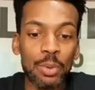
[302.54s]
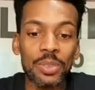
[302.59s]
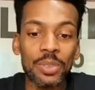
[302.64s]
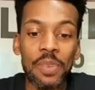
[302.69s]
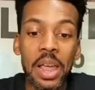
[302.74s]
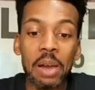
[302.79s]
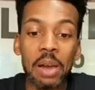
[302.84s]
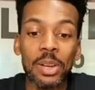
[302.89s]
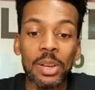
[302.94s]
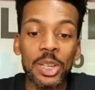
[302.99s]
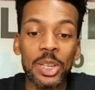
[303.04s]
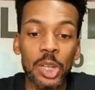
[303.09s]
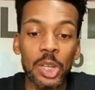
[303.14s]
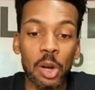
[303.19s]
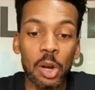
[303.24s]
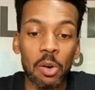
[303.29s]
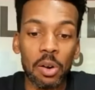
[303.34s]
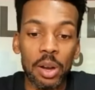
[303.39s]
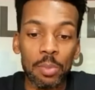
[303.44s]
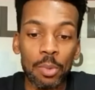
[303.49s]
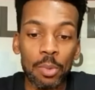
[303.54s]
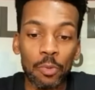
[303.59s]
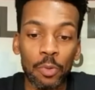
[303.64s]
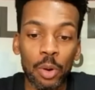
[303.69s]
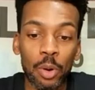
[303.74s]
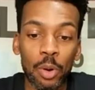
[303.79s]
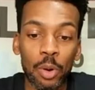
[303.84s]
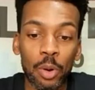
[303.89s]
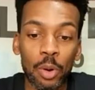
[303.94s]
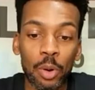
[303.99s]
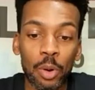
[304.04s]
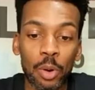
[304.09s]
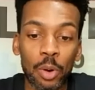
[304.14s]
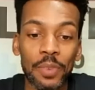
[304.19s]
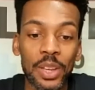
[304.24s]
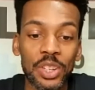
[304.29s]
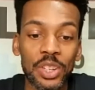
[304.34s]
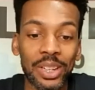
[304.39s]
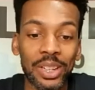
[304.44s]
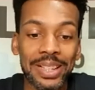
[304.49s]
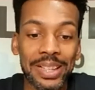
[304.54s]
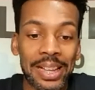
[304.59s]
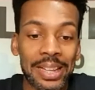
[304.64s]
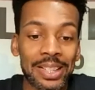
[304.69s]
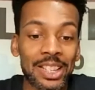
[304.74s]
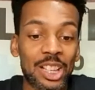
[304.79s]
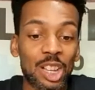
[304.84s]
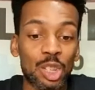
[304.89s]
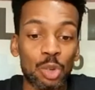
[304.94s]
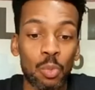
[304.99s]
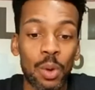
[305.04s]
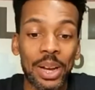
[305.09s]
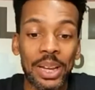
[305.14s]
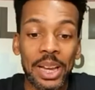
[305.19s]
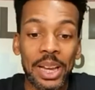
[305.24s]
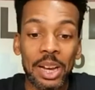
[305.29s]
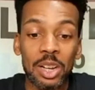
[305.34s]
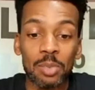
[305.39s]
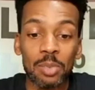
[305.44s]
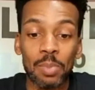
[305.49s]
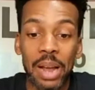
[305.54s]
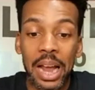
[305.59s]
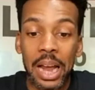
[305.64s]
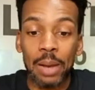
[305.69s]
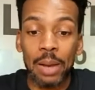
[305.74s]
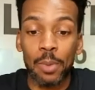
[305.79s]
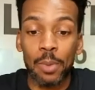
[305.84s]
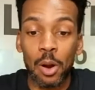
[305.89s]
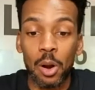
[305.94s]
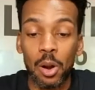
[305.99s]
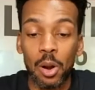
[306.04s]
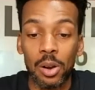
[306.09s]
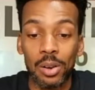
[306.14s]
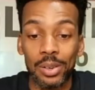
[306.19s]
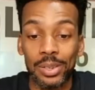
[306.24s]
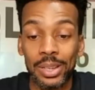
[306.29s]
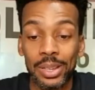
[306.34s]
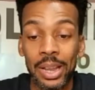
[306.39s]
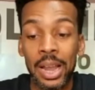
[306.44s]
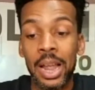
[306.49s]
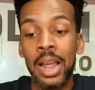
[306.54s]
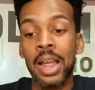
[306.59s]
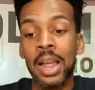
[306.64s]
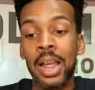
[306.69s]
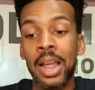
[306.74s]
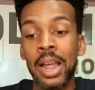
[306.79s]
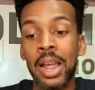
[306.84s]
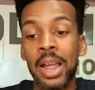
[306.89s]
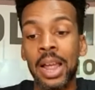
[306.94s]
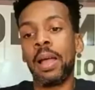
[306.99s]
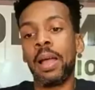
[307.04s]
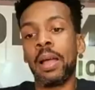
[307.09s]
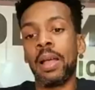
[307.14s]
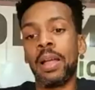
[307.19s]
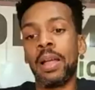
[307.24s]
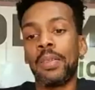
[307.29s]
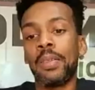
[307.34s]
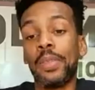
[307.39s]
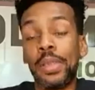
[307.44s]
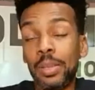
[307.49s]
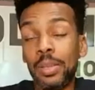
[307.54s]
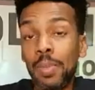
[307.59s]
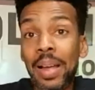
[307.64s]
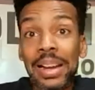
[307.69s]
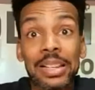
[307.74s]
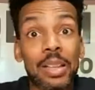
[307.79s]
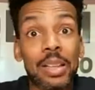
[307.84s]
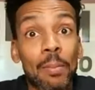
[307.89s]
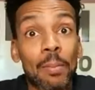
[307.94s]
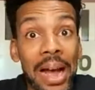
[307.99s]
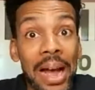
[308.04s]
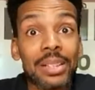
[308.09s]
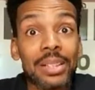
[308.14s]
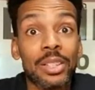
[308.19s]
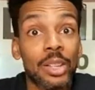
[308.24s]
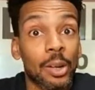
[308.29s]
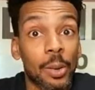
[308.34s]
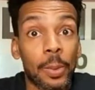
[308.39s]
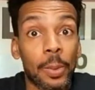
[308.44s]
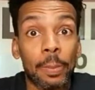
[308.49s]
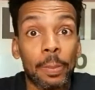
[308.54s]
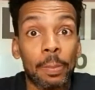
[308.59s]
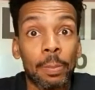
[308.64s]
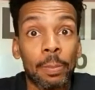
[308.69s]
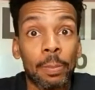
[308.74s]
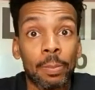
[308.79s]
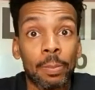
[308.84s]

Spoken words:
he was very sorry before he was officially sentenced to 20 years behind bars. This man is a monster.